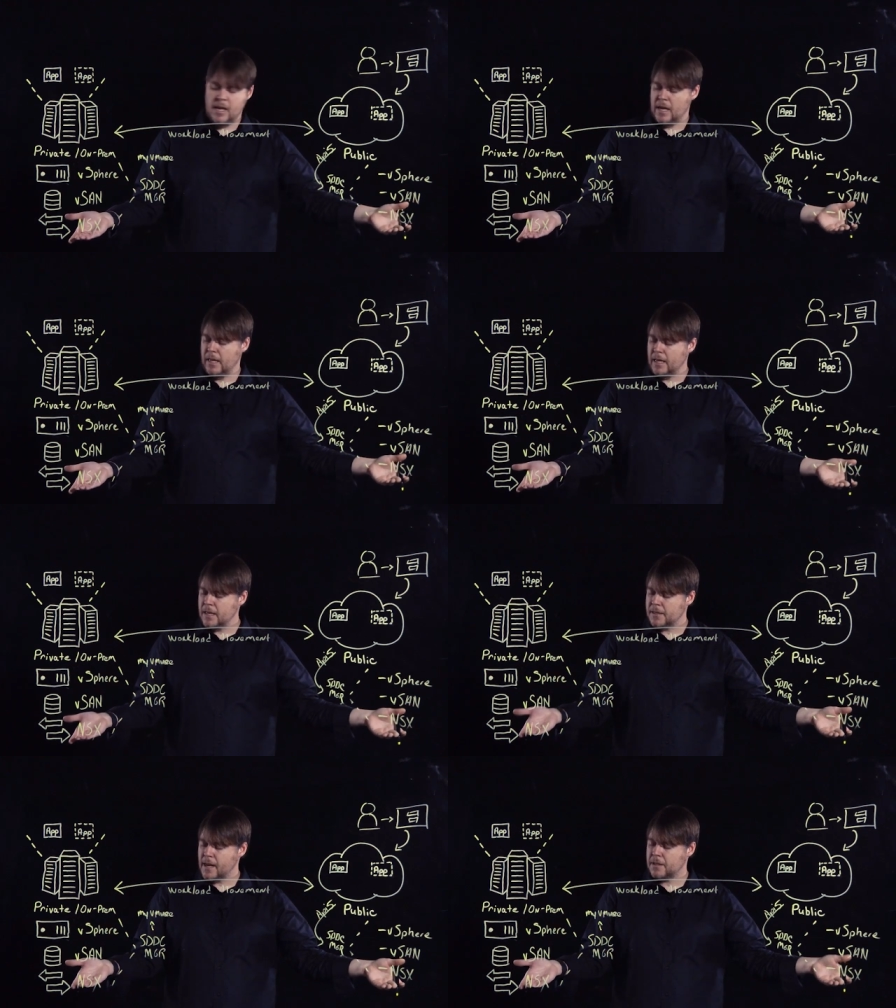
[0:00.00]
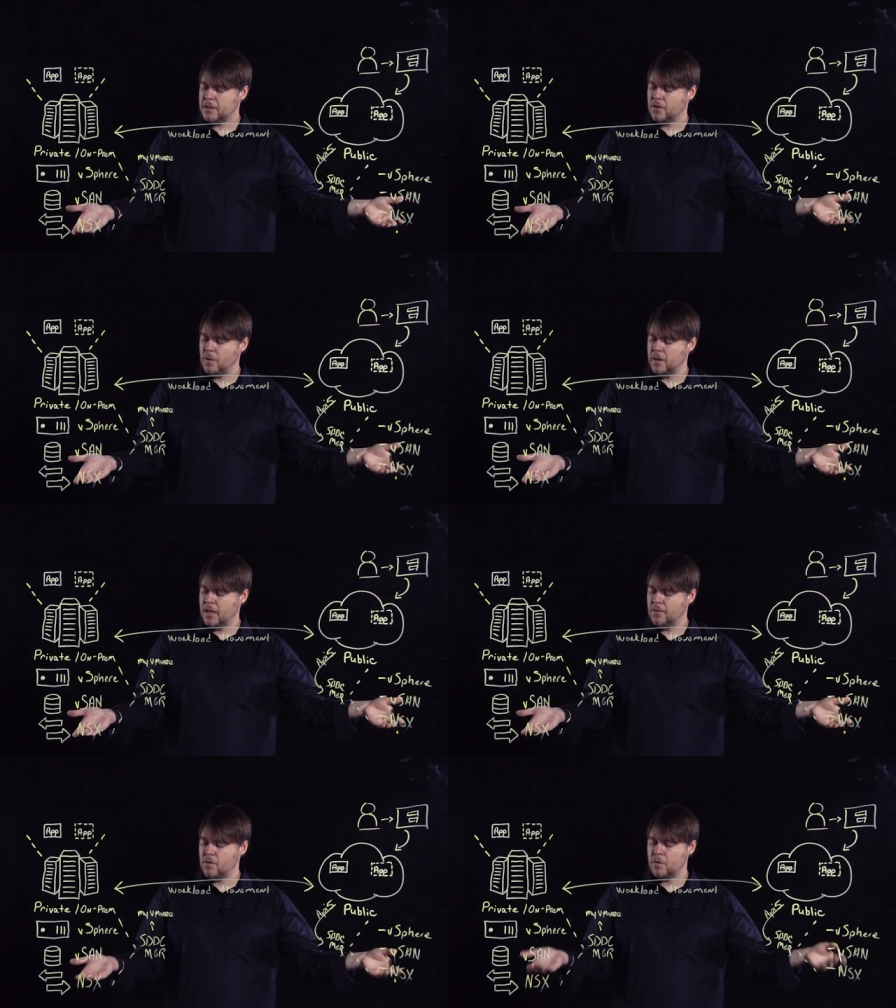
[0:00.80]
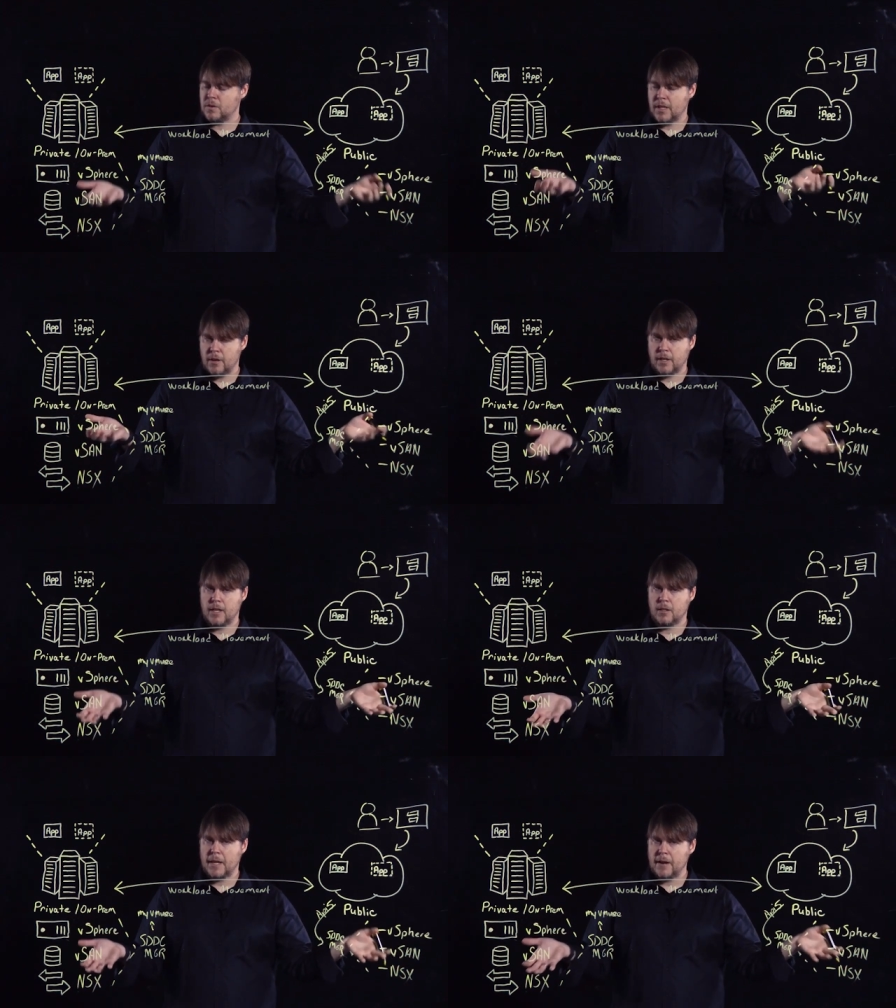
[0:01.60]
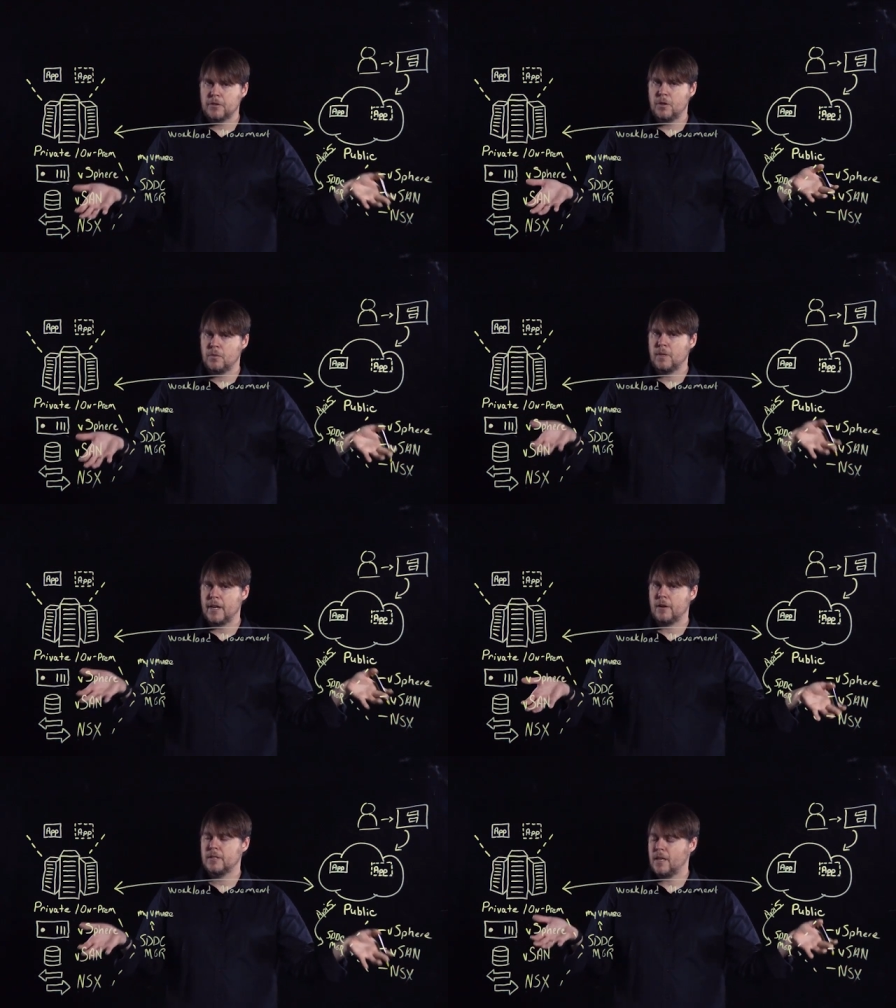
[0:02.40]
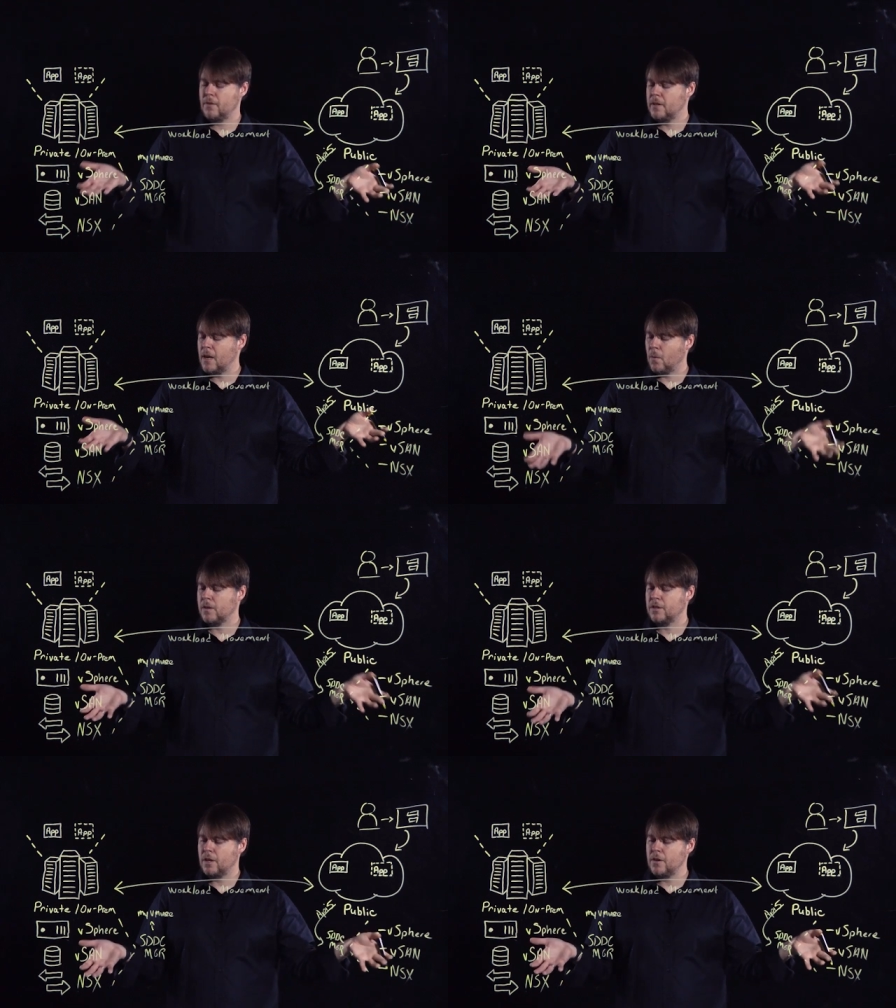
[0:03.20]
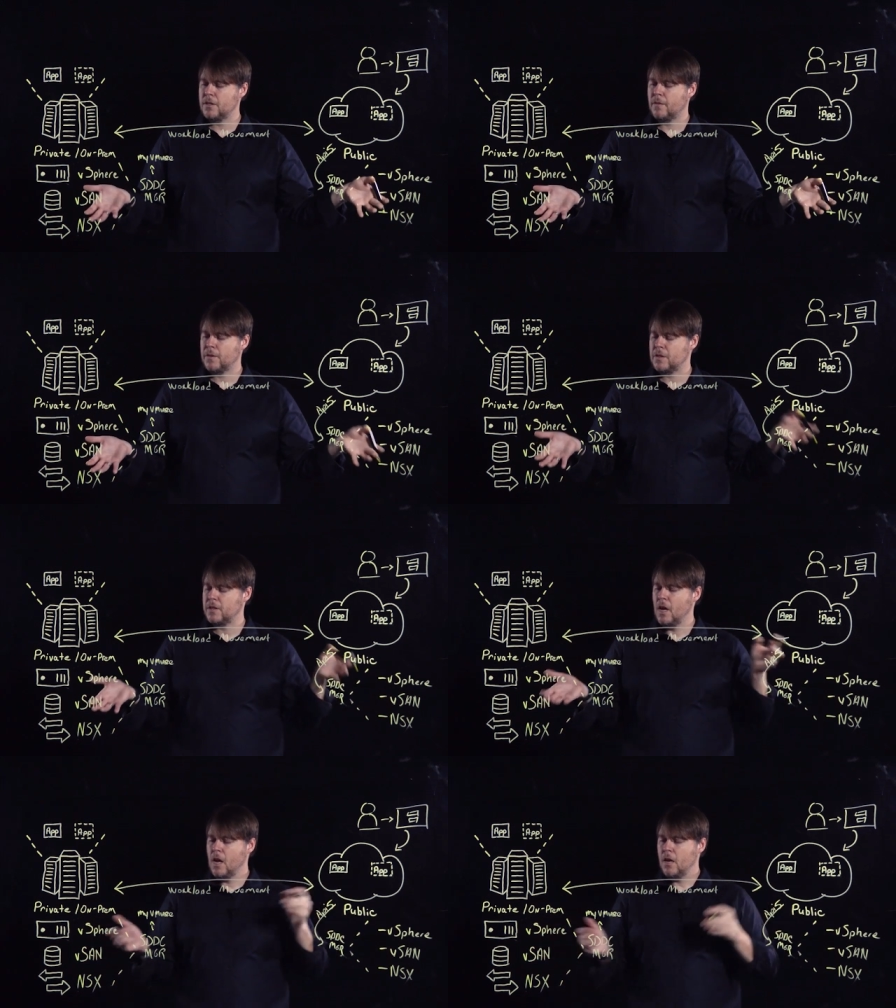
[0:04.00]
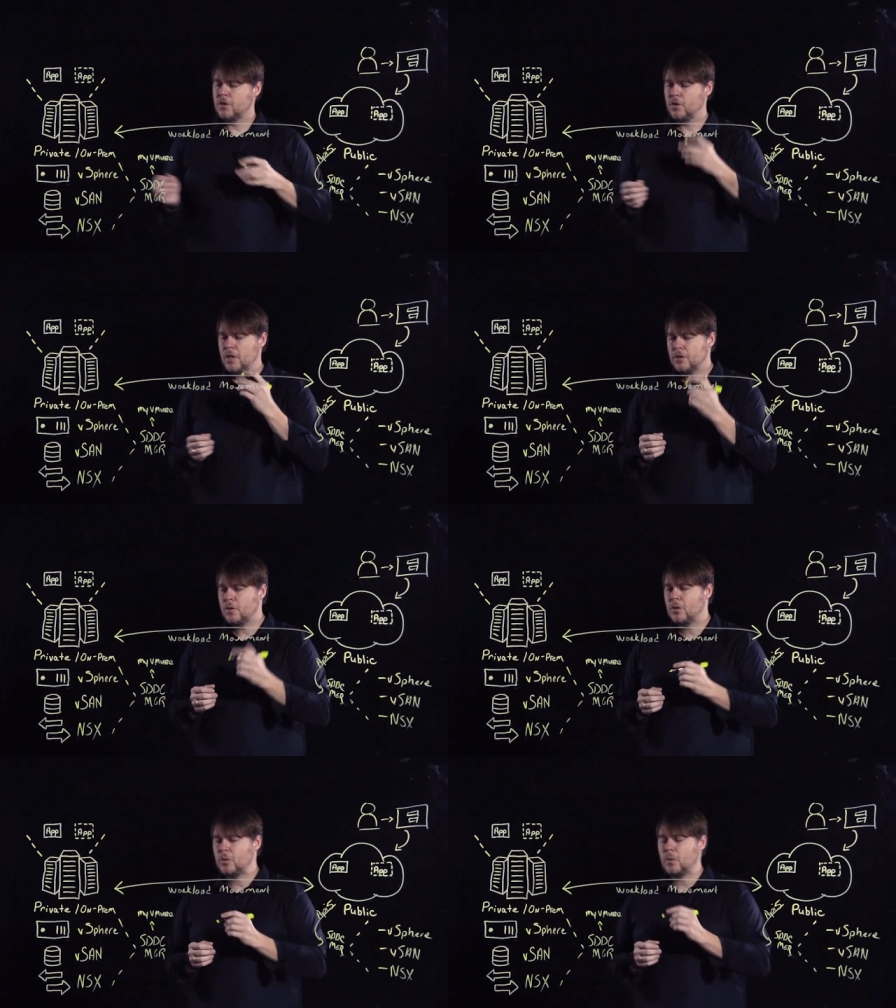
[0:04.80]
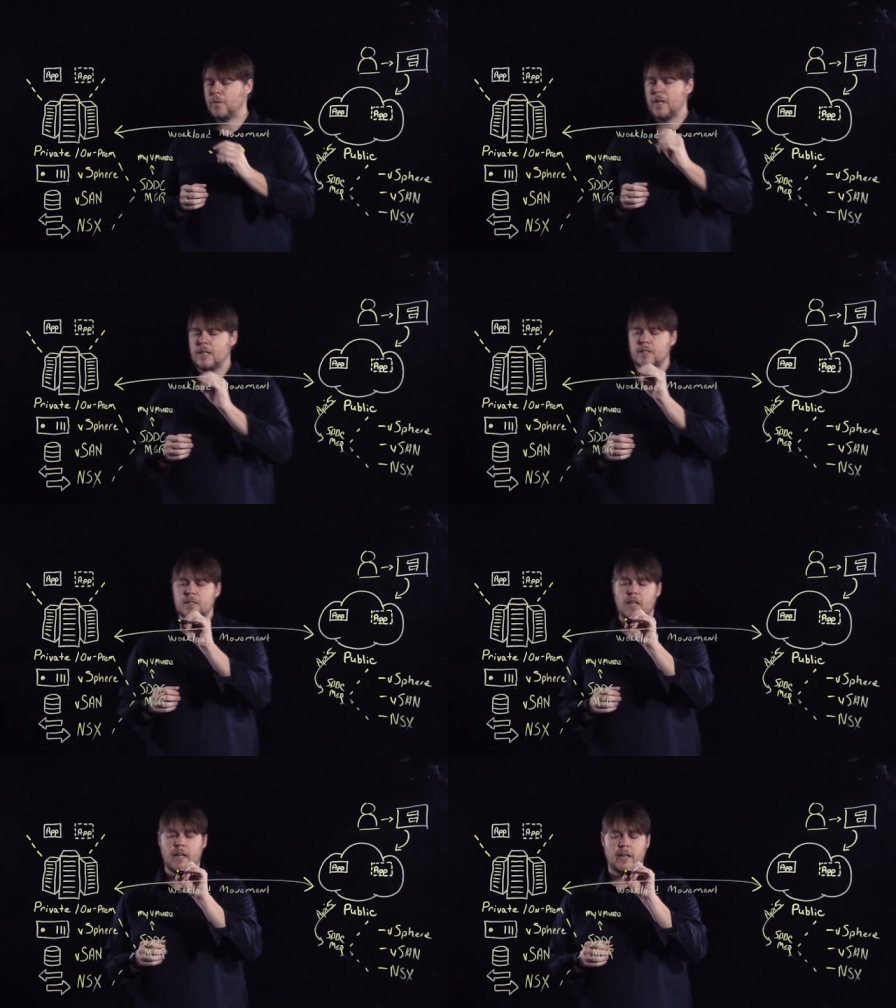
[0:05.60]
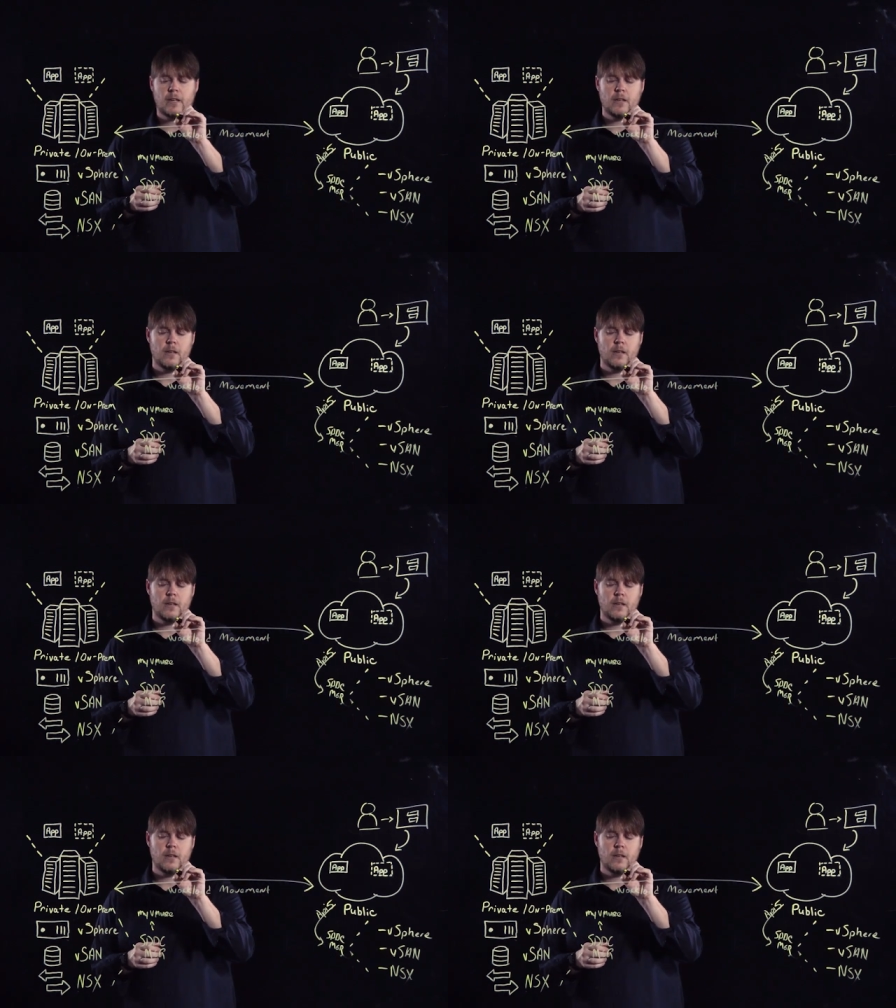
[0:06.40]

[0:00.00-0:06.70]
And NSX is going to give you those layer, again, layer 2 through layer 7 network and security services. So you can do cool things like